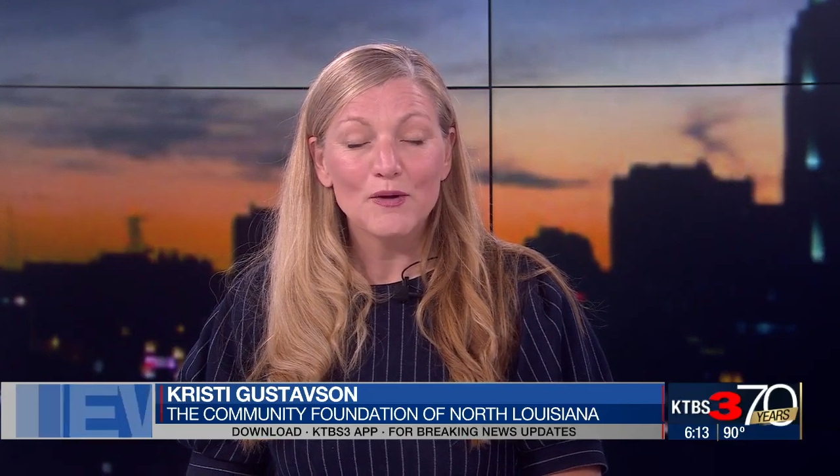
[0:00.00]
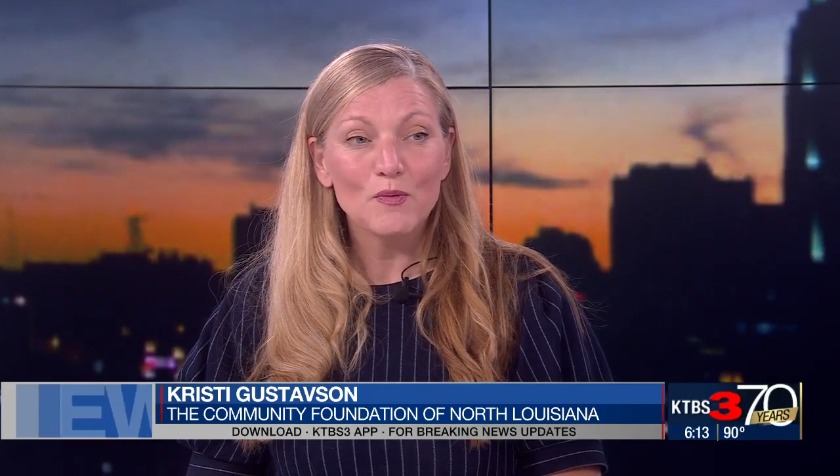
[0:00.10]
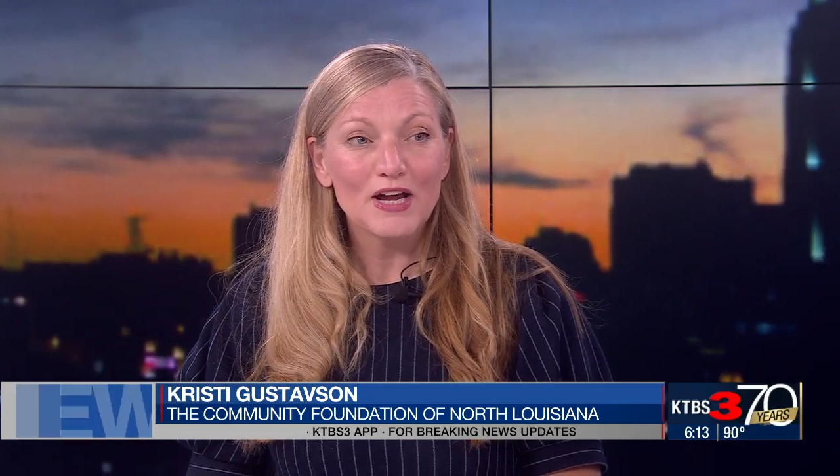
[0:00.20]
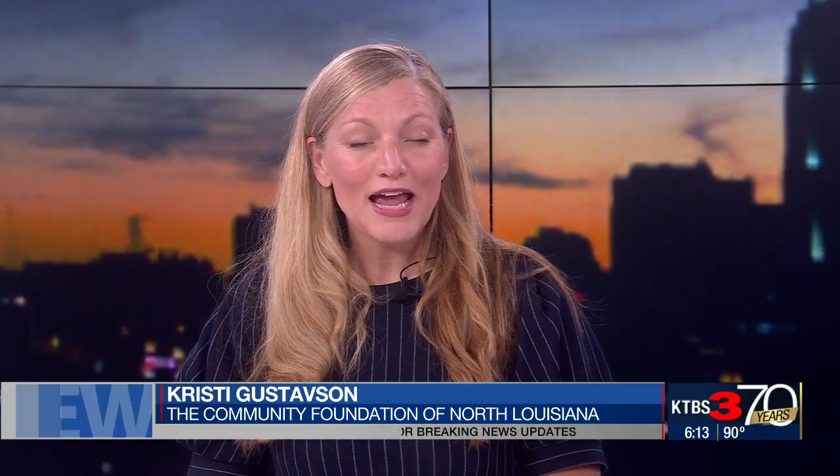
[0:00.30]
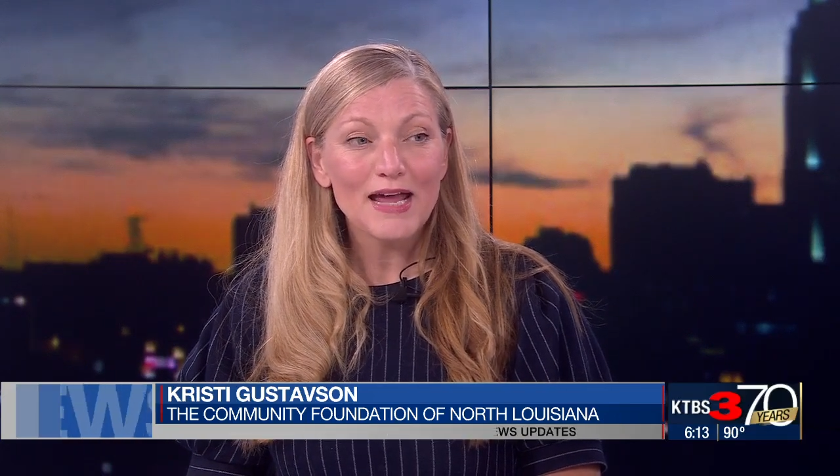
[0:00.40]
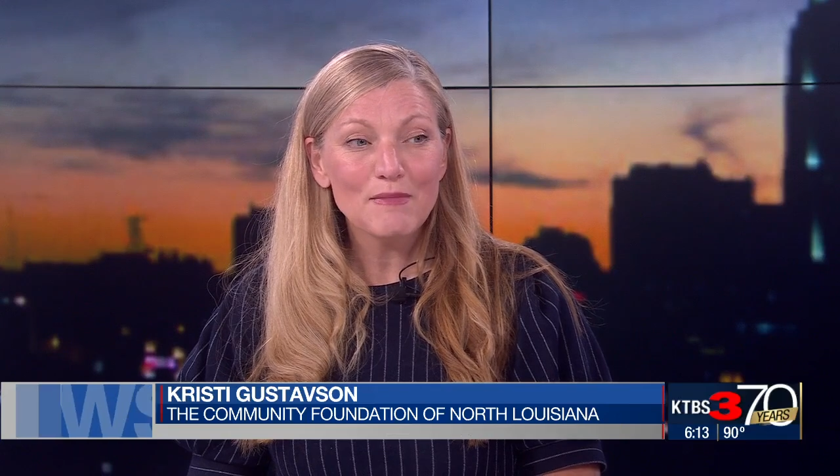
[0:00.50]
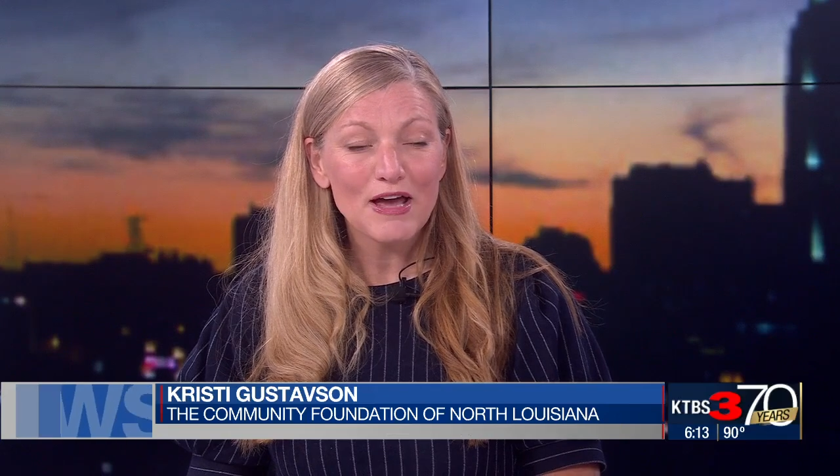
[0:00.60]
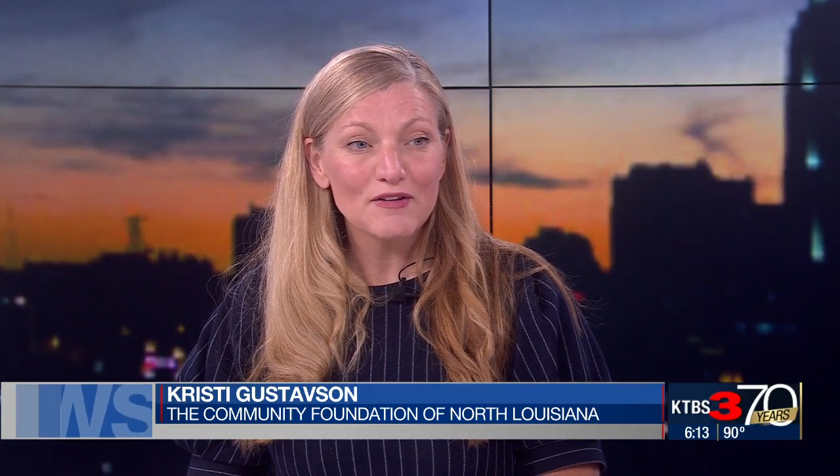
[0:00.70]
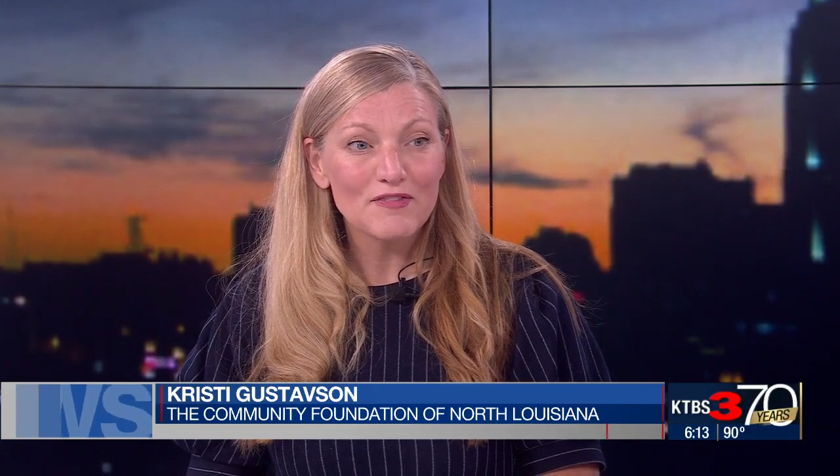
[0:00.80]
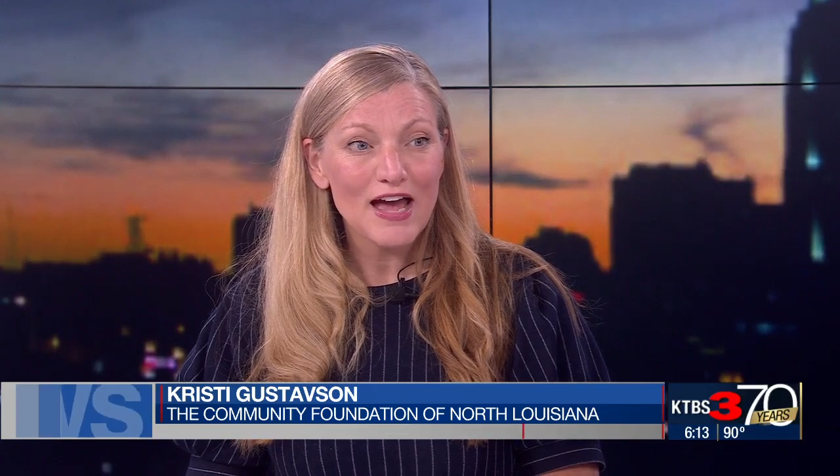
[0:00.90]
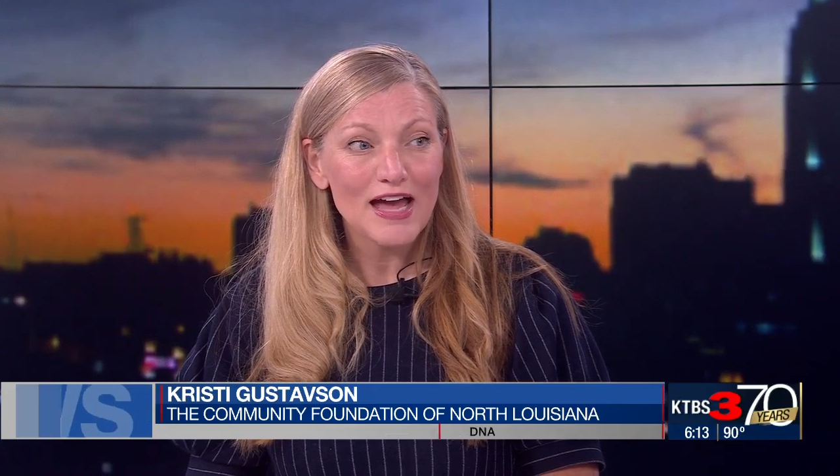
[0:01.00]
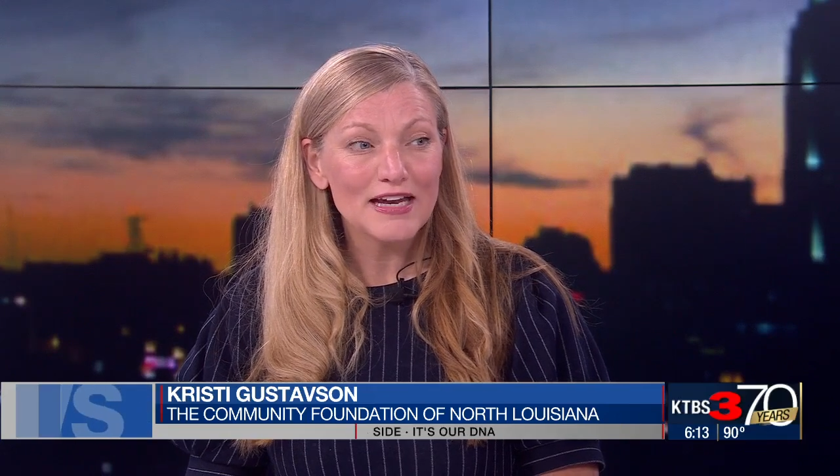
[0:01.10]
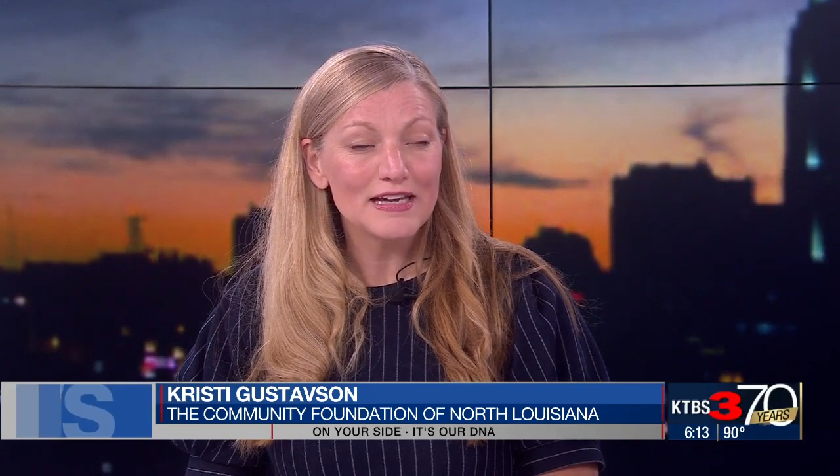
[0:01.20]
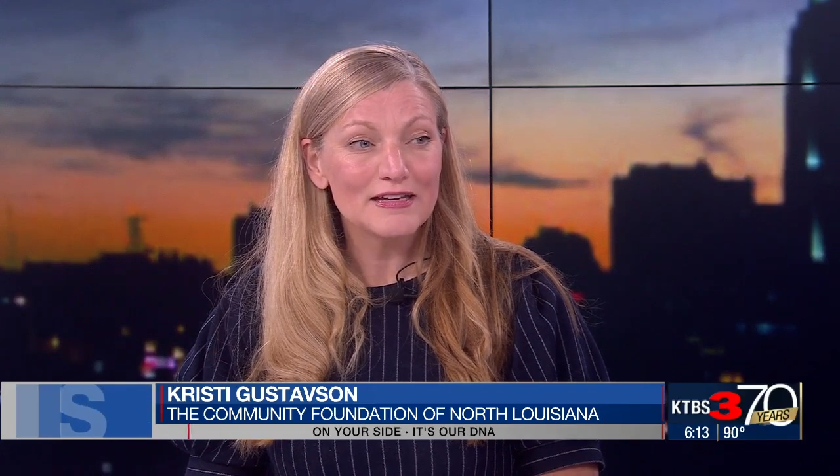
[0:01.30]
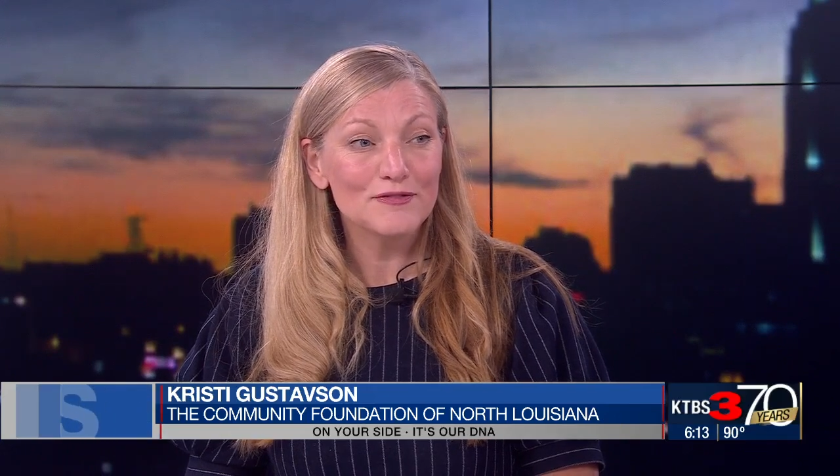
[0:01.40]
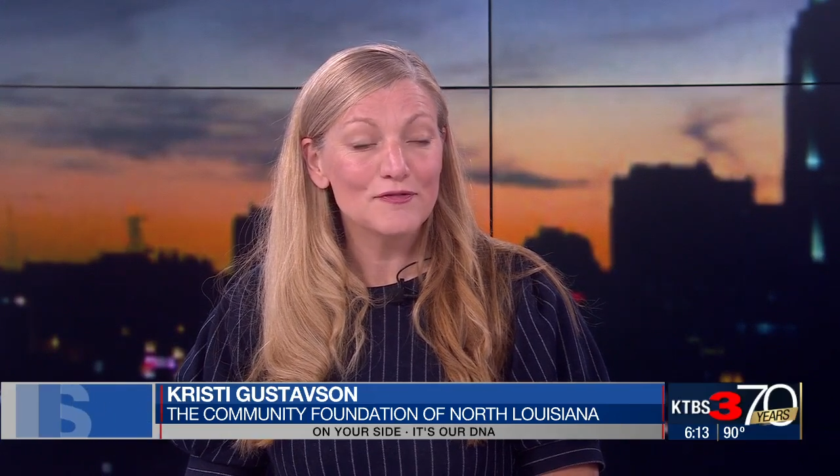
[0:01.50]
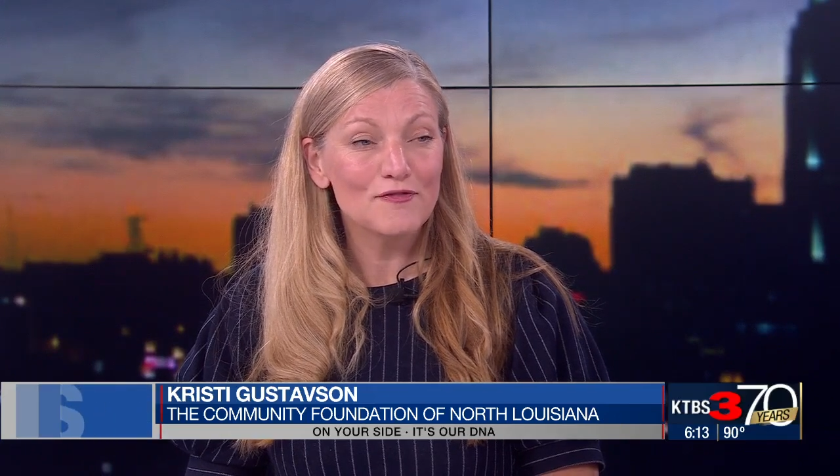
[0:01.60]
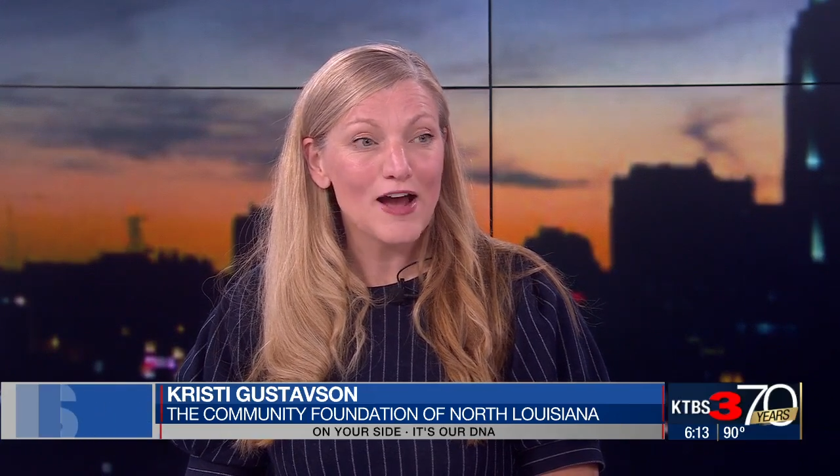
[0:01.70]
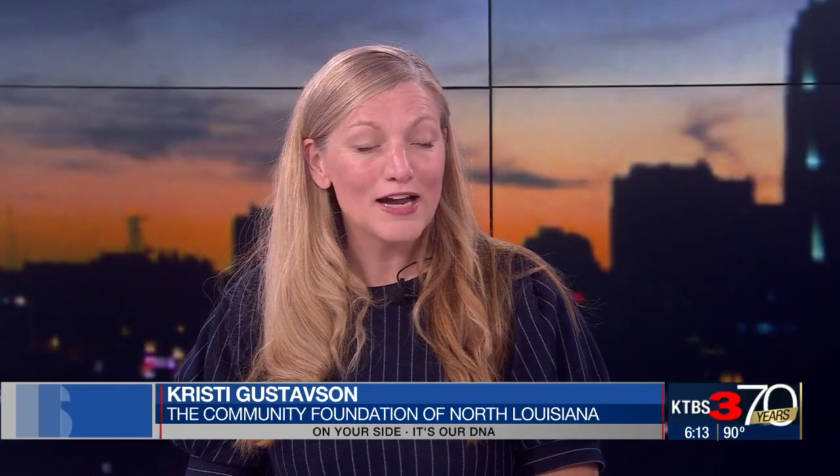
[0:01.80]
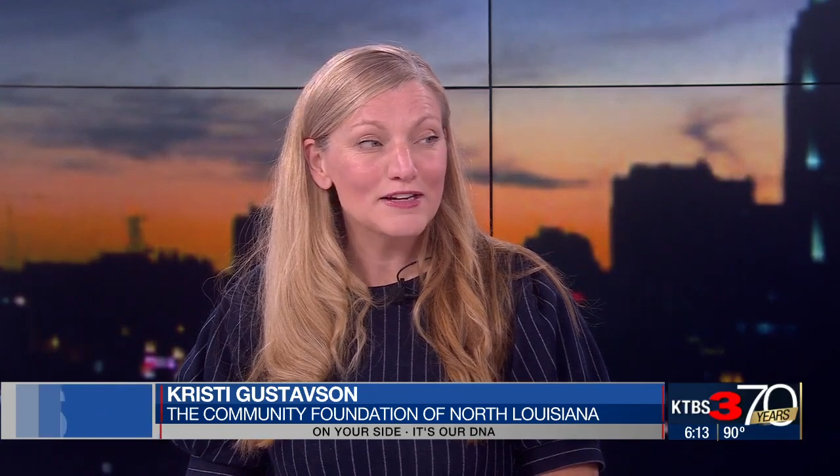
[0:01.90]
And what came out of that is
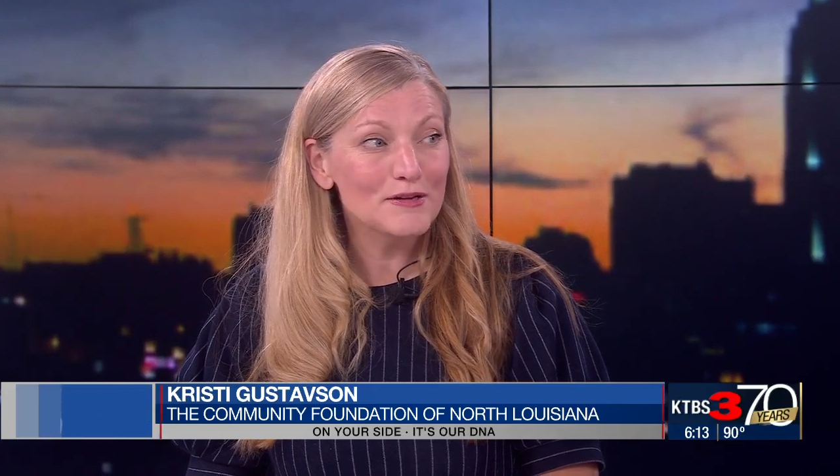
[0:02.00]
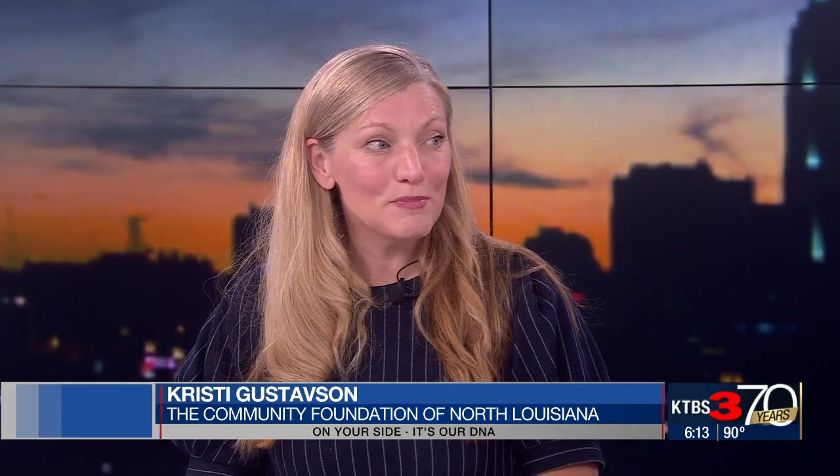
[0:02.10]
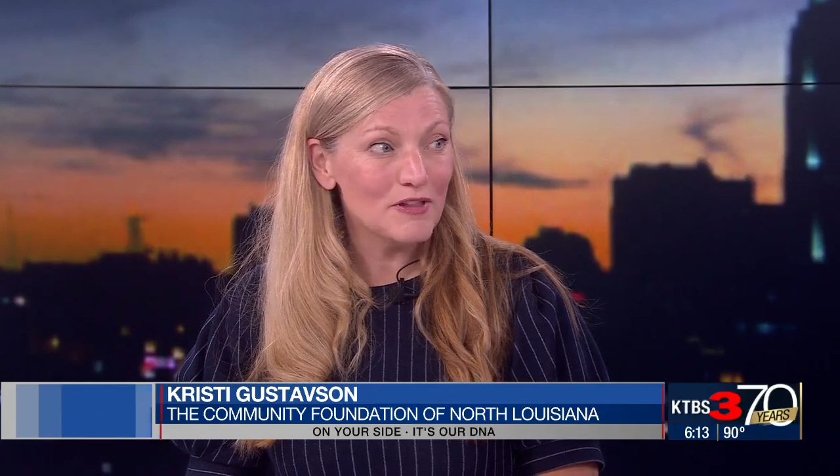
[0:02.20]
finding